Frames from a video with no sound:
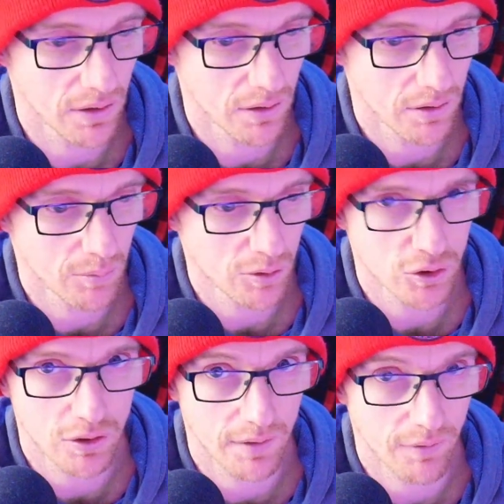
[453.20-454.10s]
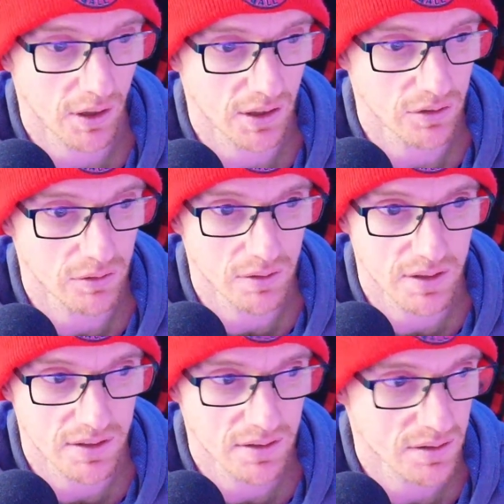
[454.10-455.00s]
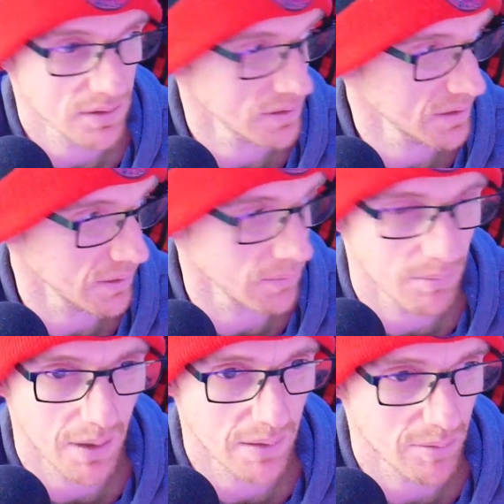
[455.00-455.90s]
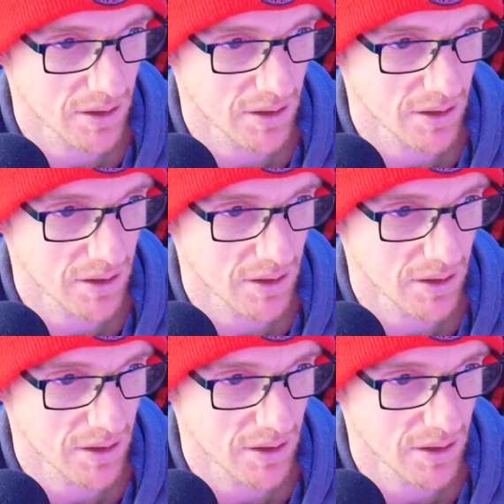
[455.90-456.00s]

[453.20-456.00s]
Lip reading: I'm not sure if I can do this. It may be